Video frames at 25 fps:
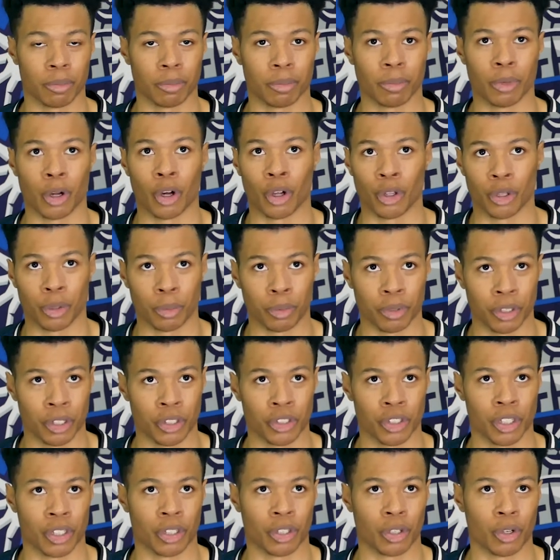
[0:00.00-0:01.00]
all the
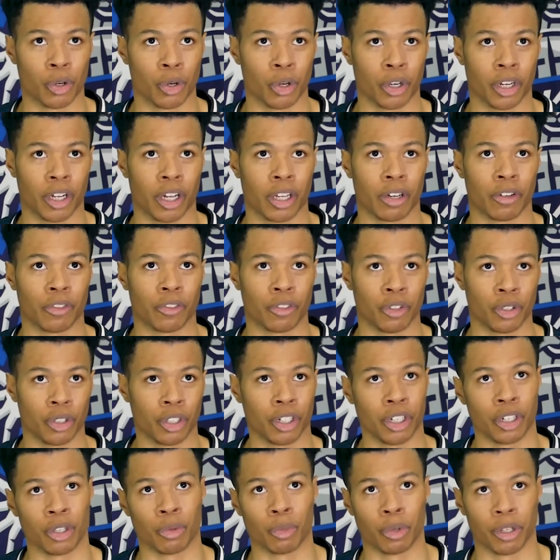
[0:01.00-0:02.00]
players on the court kind of feel
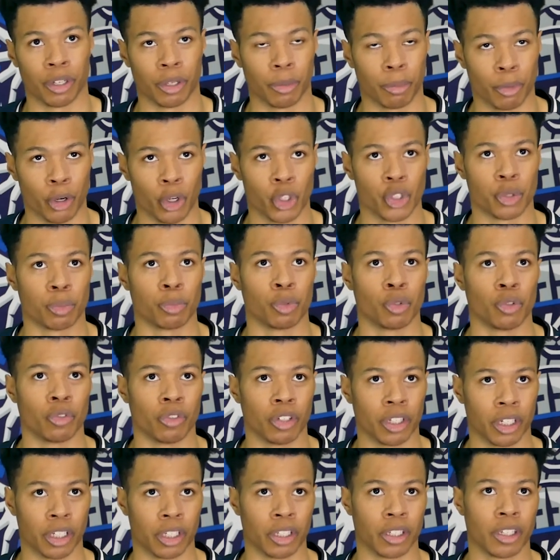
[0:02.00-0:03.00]
good when the ball's
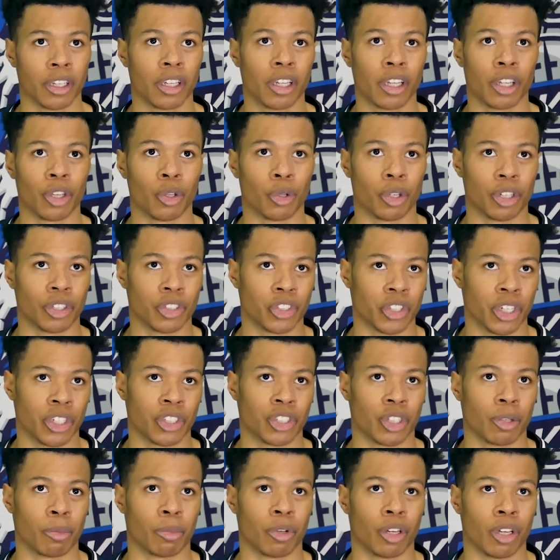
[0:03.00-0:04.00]
moving and you can set
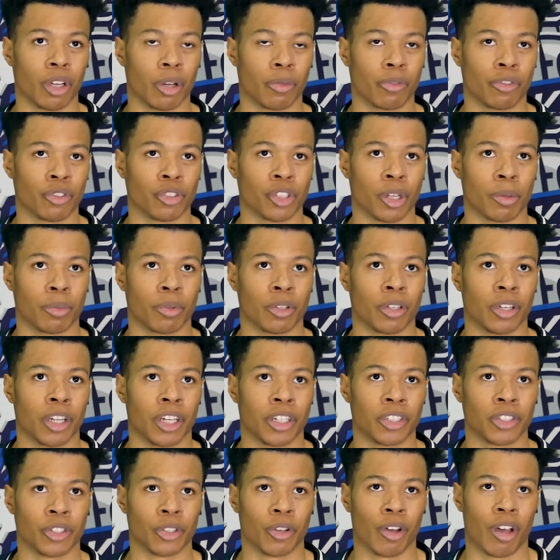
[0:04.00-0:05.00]
somebody up for something
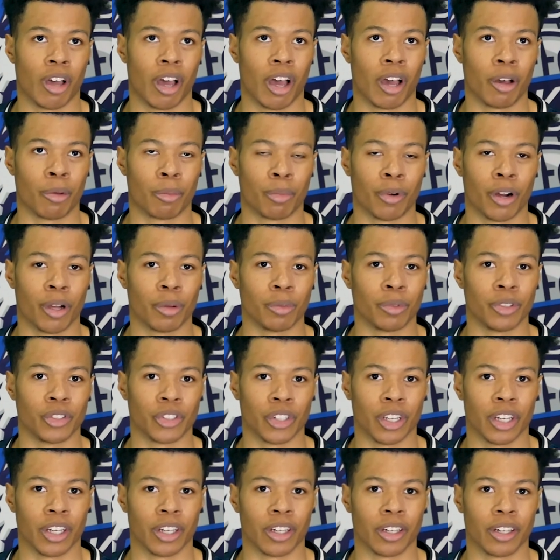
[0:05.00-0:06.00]
nice. So I would probably
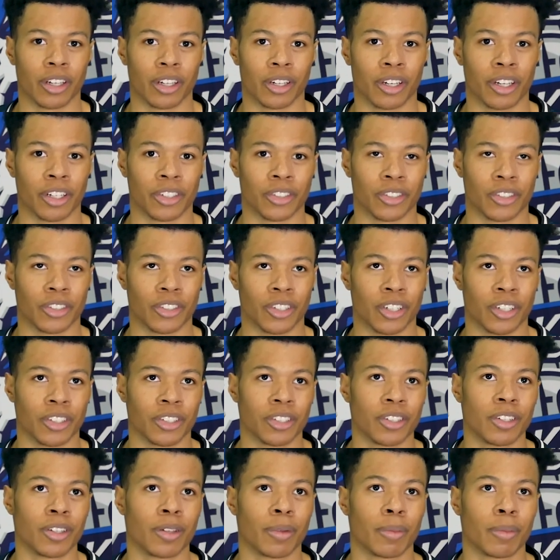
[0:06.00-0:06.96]
say a nice assist.